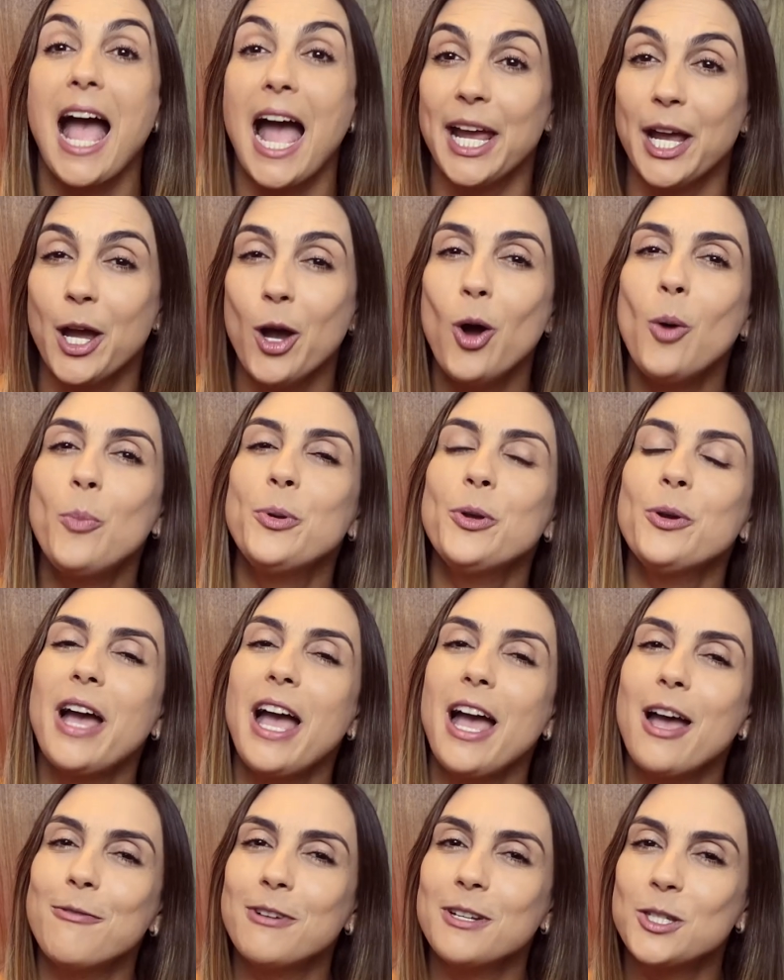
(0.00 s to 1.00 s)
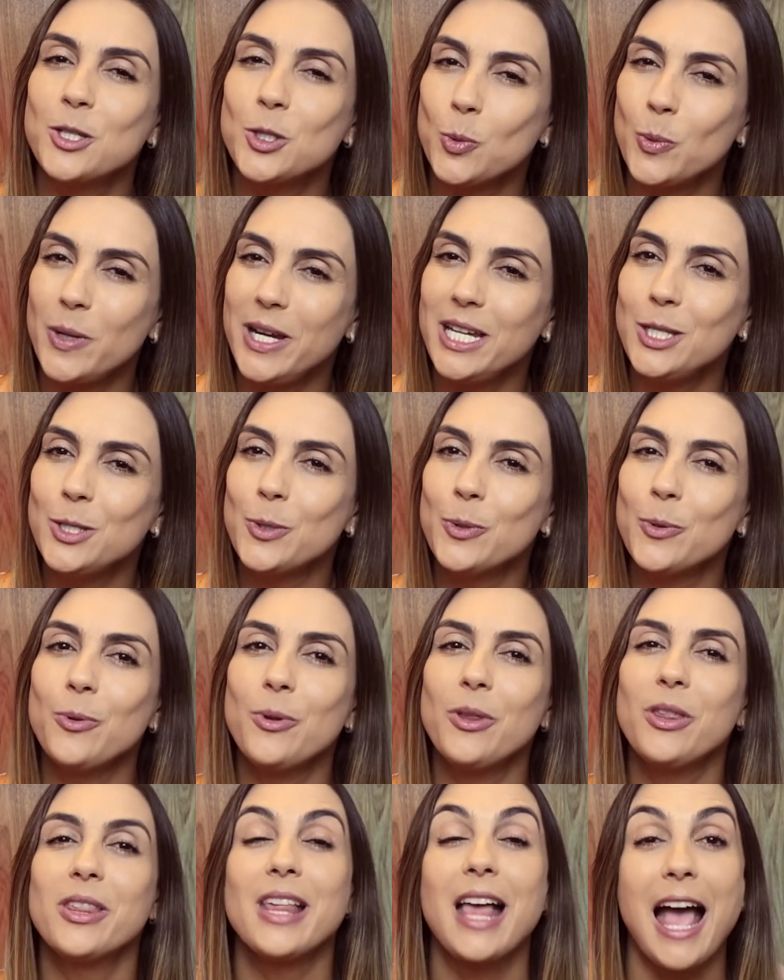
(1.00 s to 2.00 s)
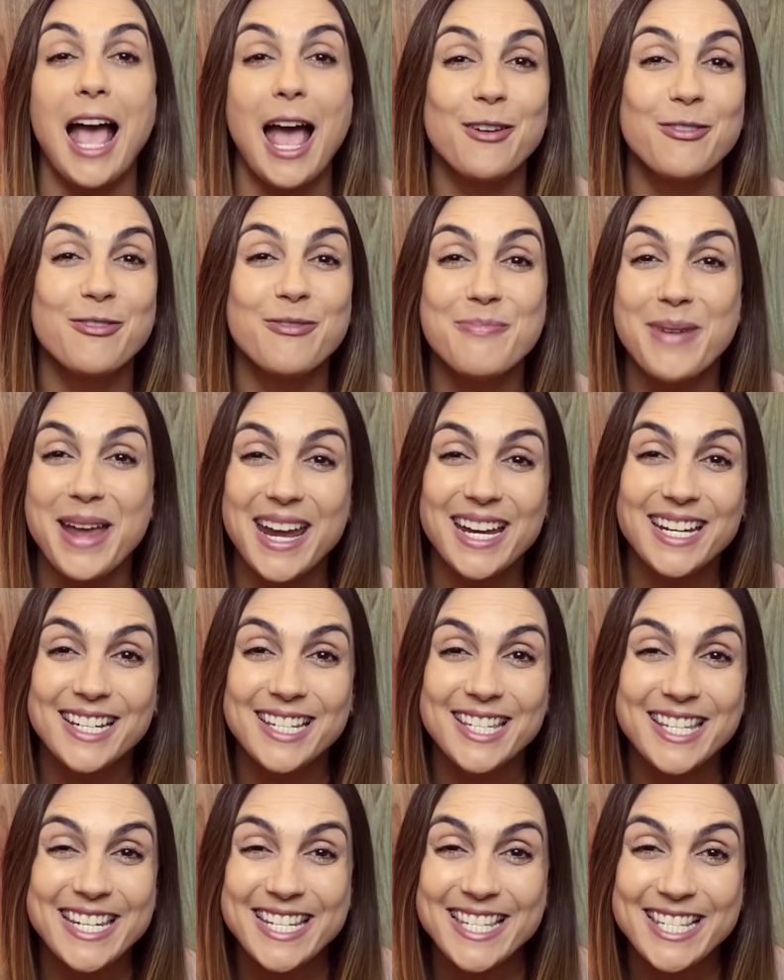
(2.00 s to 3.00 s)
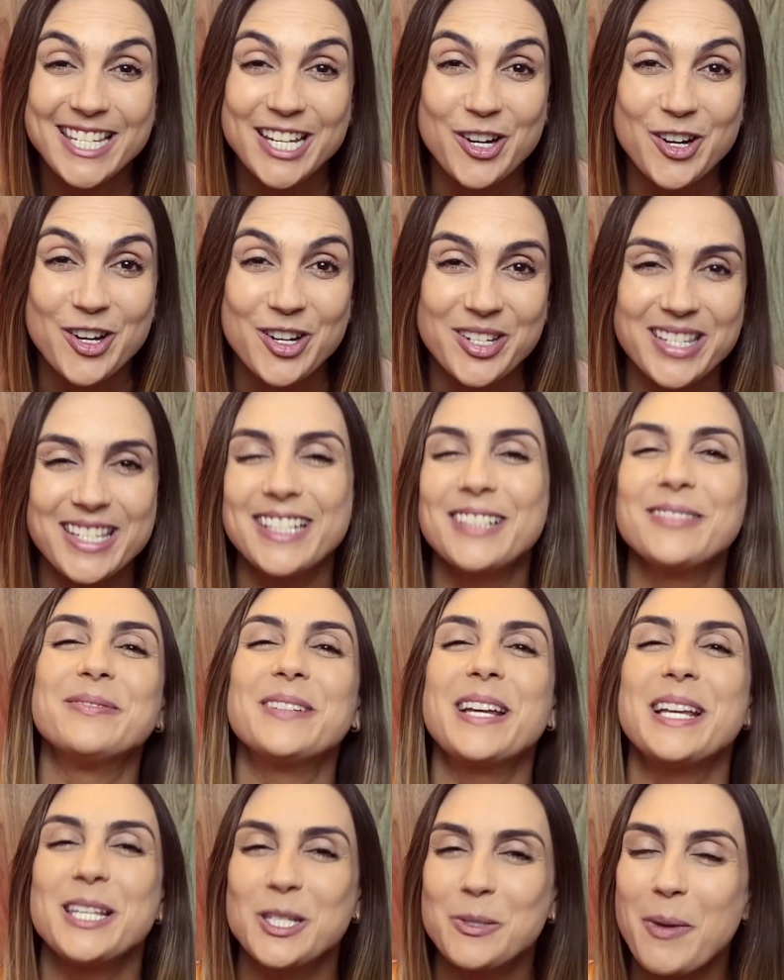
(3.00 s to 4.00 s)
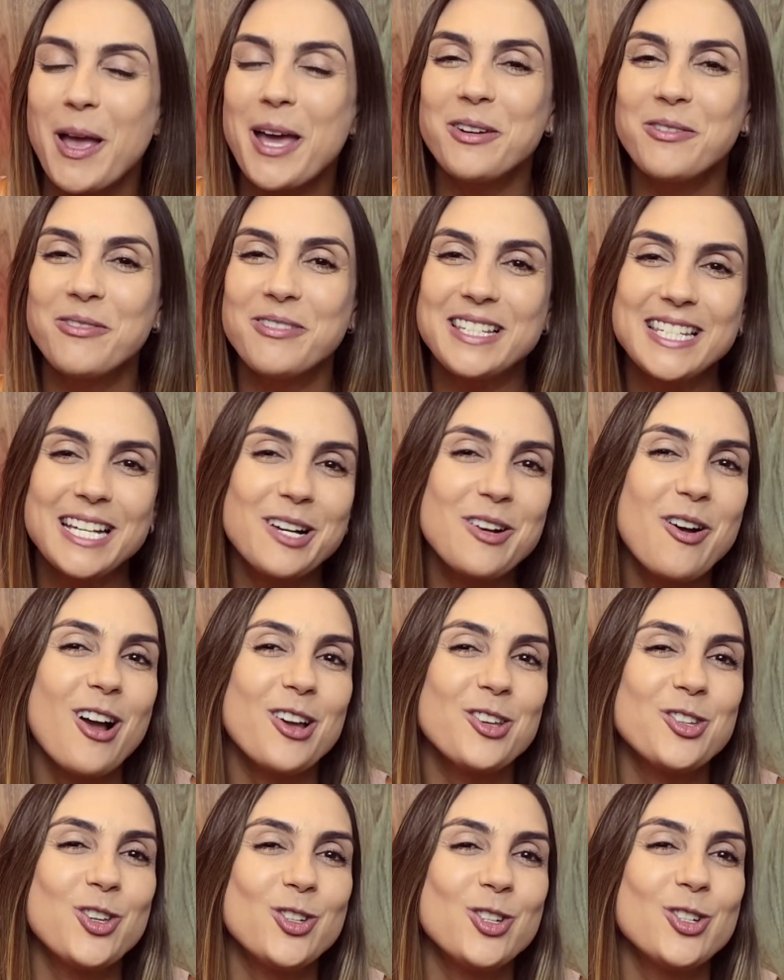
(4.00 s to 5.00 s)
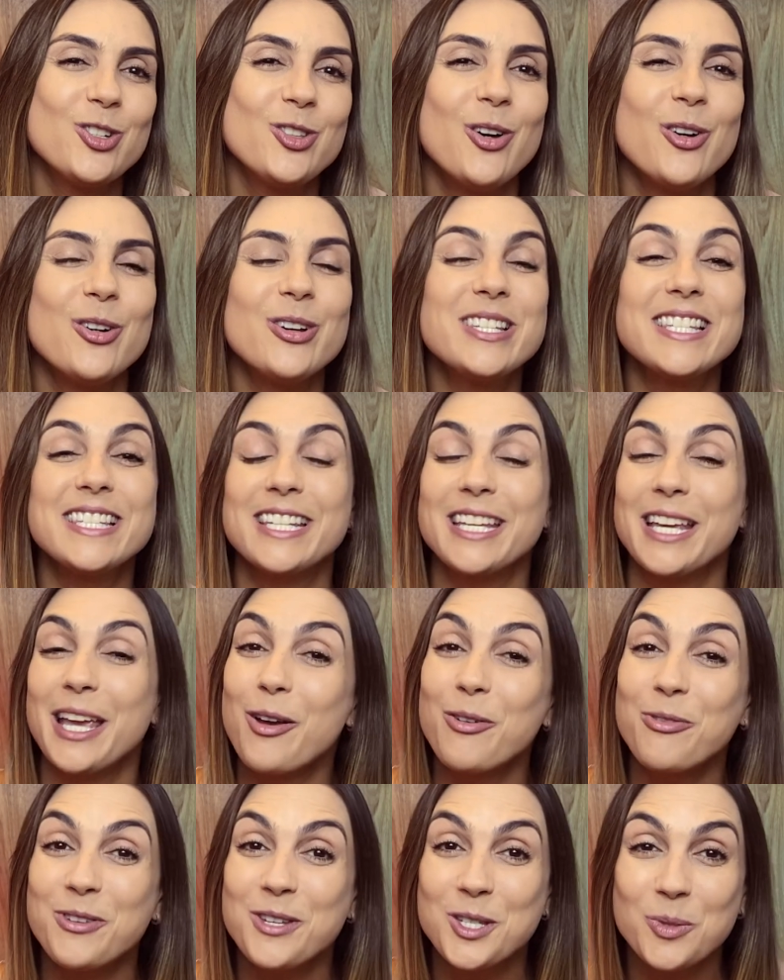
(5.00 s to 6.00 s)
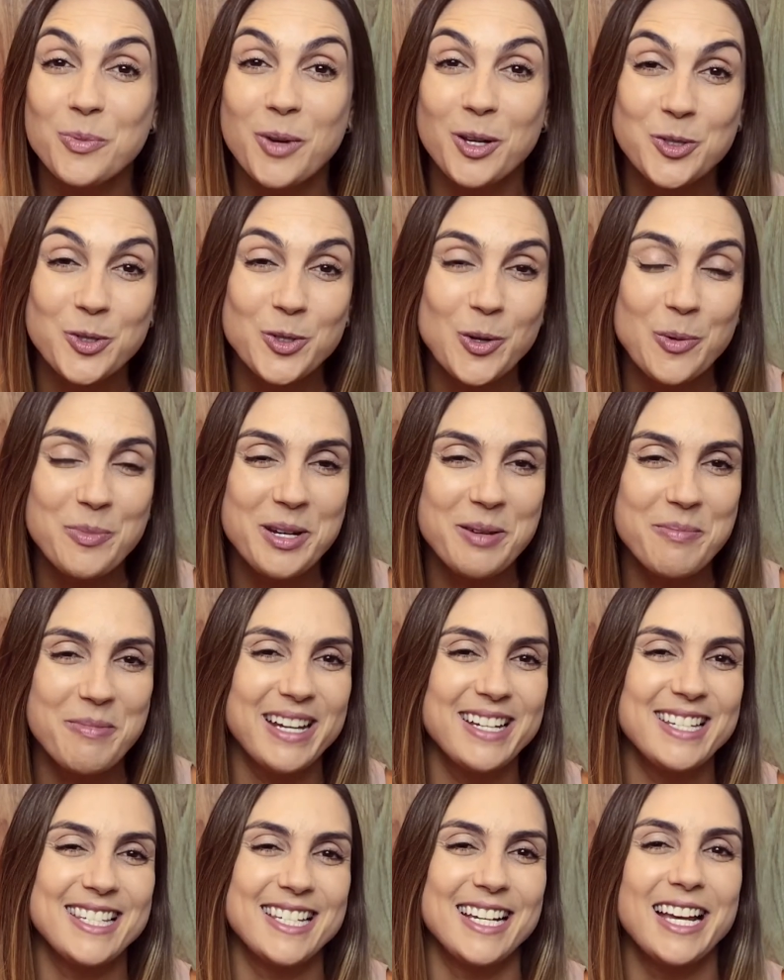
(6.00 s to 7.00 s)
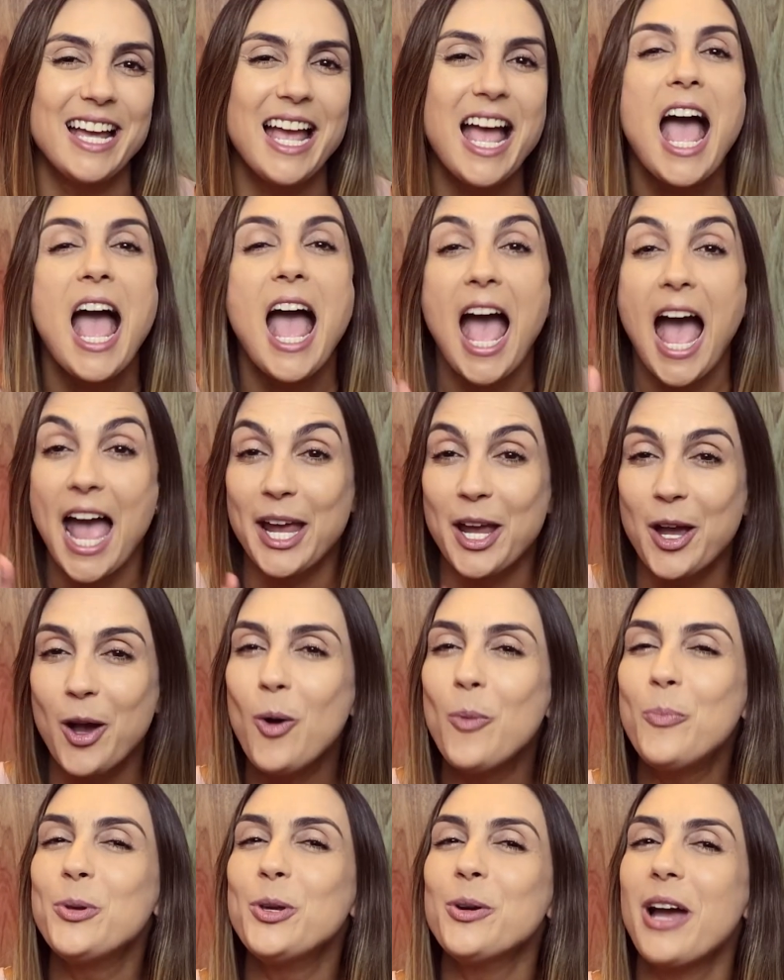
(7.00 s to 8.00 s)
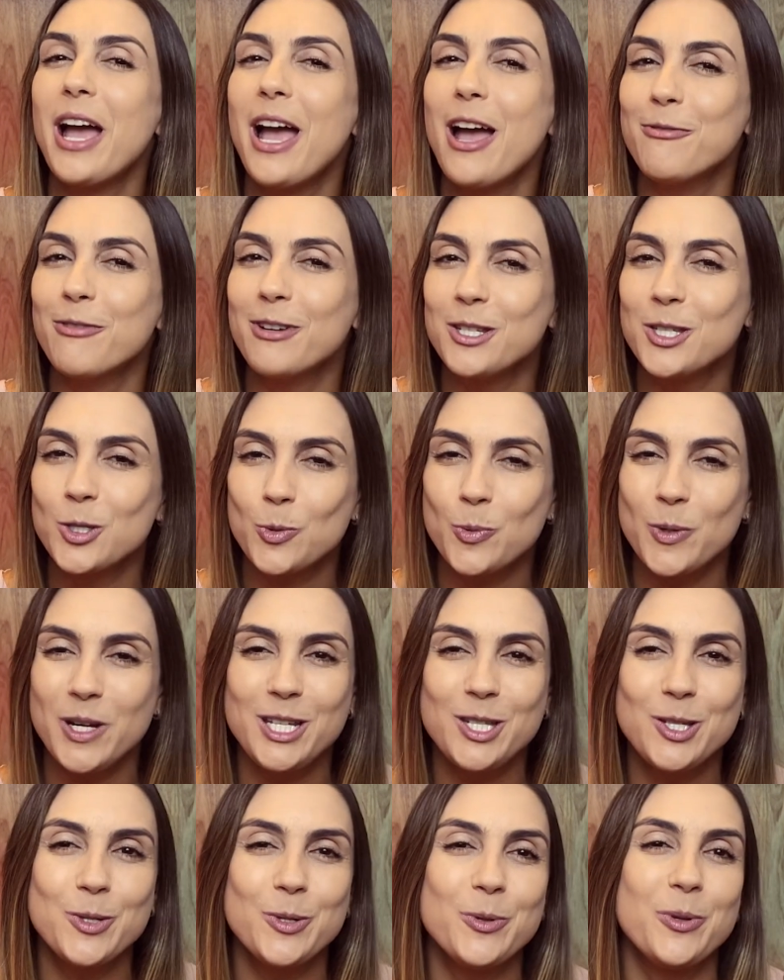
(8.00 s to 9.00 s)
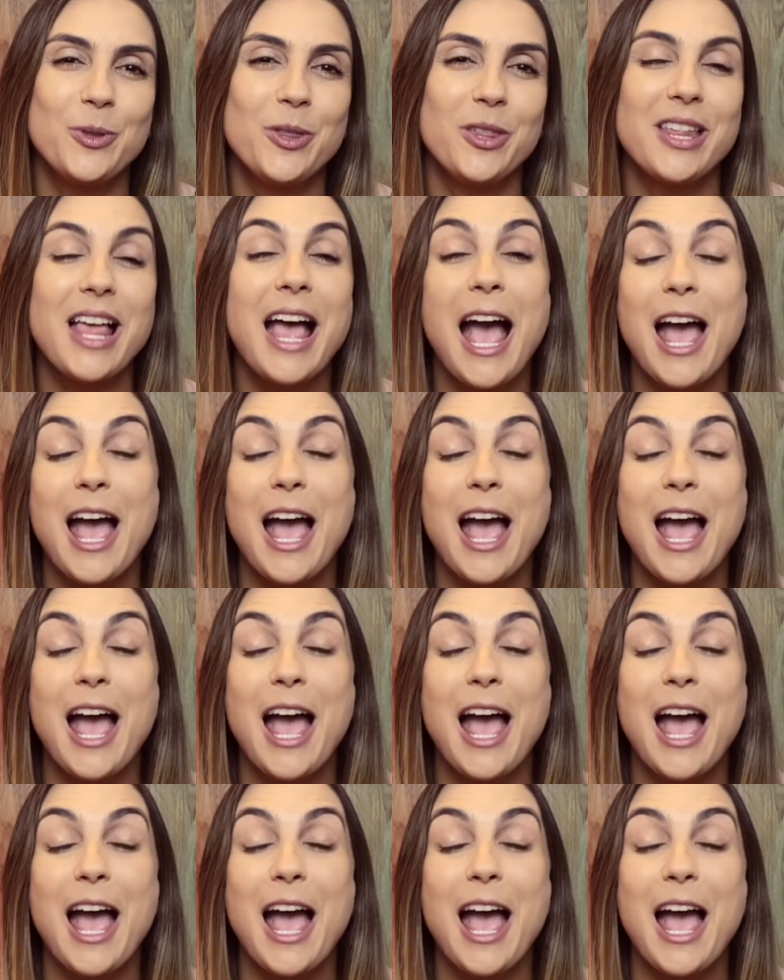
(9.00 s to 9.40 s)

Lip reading: I hope you have a sweet tooth. I've made a dessert. Espero que você goste de doce. Eu fiz uma sobremesa. I hope you have a sweet tooth.